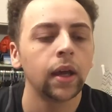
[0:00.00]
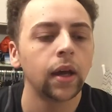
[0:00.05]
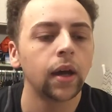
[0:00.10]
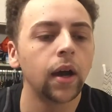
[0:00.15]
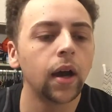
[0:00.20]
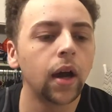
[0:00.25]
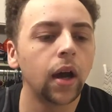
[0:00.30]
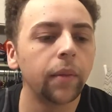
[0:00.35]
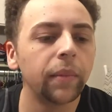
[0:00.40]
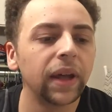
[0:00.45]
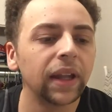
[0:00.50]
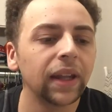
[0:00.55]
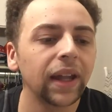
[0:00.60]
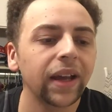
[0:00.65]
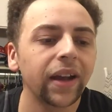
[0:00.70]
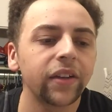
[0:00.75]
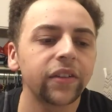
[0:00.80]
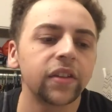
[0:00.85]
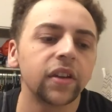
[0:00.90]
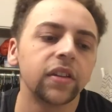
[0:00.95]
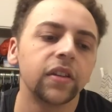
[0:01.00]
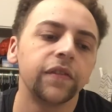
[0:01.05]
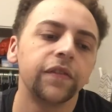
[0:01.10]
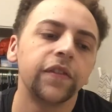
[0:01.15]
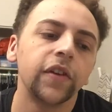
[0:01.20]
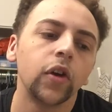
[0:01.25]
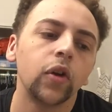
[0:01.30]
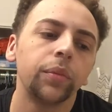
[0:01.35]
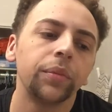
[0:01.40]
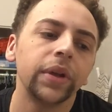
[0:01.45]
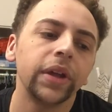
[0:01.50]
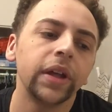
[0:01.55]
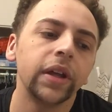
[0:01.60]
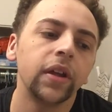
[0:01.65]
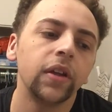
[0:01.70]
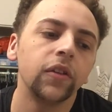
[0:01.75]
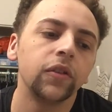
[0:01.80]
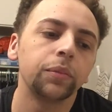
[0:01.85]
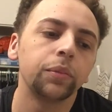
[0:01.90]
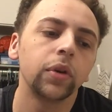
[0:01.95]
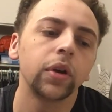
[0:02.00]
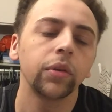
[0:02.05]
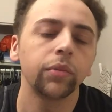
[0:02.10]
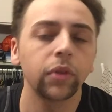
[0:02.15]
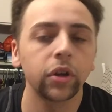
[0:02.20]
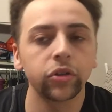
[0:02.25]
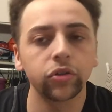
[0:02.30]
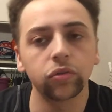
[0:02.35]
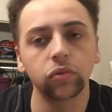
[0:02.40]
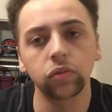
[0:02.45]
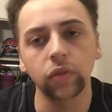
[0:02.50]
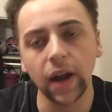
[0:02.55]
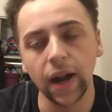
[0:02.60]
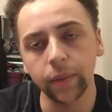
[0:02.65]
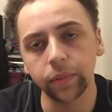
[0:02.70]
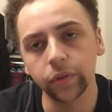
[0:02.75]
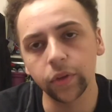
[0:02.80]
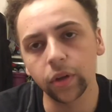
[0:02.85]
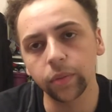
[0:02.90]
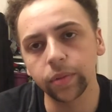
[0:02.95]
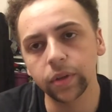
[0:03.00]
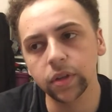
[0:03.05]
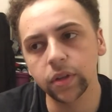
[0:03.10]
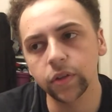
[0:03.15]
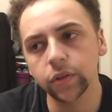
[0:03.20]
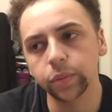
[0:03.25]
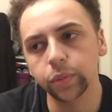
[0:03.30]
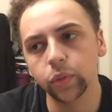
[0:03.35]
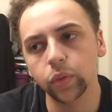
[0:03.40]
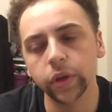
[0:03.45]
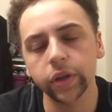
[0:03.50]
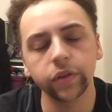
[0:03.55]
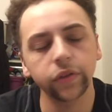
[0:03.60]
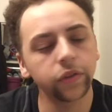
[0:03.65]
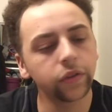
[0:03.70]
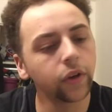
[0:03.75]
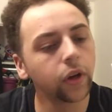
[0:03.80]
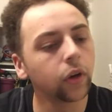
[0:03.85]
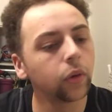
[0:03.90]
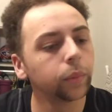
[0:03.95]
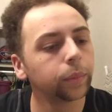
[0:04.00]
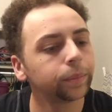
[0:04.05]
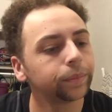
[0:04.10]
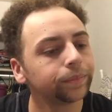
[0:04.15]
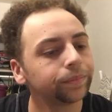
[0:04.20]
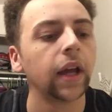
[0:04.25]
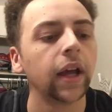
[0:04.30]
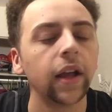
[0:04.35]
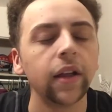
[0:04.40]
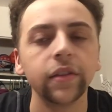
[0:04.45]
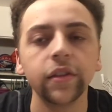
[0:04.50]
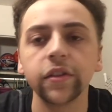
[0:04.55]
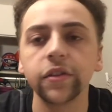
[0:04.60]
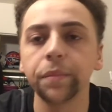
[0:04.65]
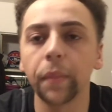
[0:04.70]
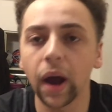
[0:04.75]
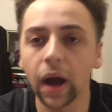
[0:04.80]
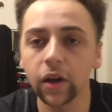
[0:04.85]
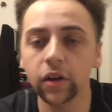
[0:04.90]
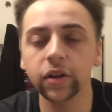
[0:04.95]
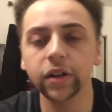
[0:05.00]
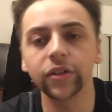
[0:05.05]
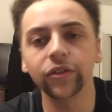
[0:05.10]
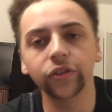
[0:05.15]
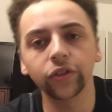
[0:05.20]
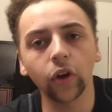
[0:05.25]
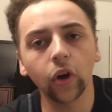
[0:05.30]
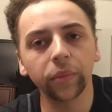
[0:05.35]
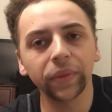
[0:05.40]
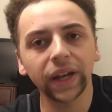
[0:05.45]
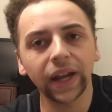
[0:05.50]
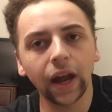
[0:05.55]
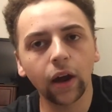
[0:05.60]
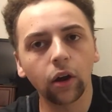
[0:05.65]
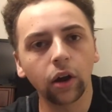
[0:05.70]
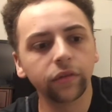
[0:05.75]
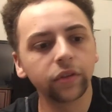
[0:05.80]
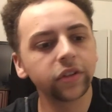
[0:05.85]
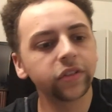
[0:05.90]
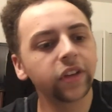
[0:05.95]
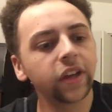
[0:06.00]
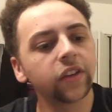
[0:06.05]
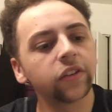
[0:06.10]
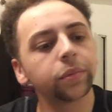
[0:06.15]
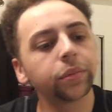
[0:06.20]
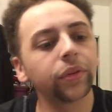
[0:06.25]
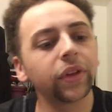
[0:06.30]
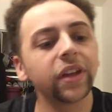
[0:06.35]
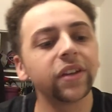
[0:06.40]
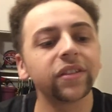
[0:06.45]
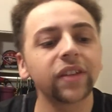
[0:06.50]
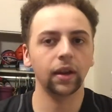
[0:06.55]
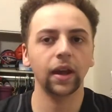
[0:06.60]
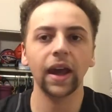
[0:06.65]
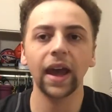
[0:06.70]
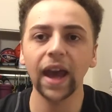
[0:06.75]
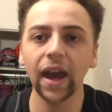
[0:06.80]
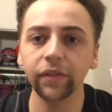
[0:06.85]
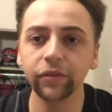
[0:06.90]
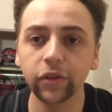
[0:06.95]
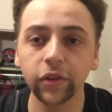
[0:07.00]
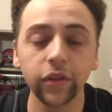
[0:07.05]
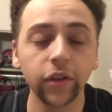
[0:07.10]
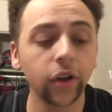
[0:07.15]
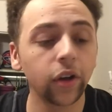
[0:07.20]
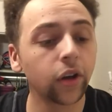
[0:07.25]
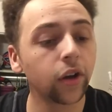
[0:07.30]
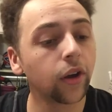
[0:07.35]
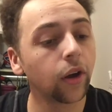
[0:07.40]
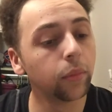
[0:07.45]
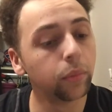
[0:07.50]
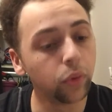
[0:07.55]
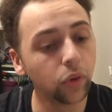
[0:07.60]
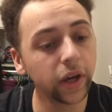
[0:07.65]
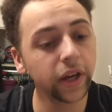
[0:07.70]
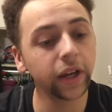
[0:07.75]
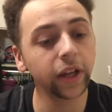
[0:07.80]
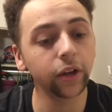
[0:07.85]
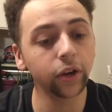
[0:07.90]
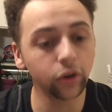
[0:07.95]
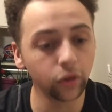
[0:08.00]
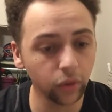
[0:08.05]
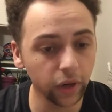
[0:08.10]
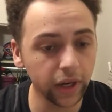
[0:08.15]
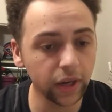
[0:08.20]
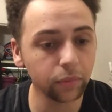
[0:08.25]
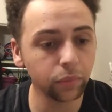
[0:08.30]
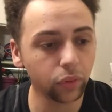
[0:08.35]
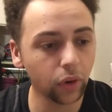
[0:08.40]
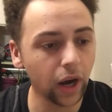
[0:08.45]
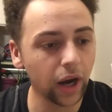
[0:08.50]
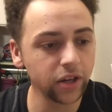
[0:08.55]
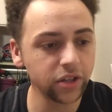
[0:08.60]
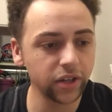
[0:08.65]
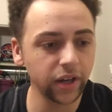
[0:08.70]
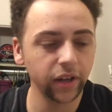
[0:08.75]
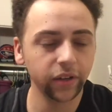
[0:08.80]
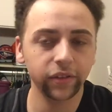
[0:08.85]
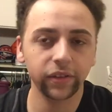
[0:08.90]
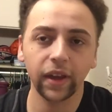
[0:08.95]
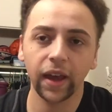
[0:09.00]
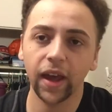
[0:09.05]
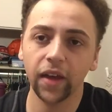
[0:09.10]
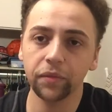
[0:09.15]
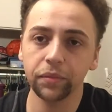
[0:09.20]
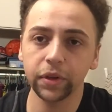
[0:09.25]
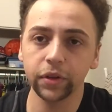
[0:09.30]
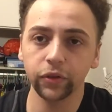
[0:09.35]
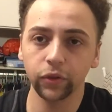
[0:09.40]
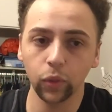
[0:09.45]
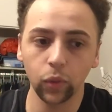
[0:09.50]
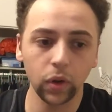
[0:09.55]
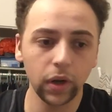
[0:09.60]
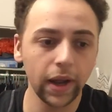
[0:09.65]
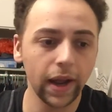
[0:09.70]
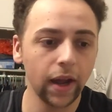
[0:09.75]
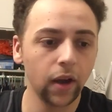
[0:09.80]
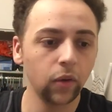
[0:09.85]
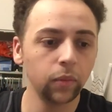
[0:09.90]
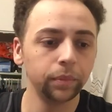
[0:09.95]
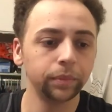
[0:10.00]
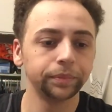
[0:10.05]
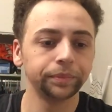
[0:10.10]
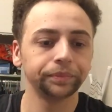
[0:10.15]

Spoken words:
And like I said, the film is pretty much wrapped up at this point. So this modern installment, however, takes place after the Cabrini Green projects have been torn down,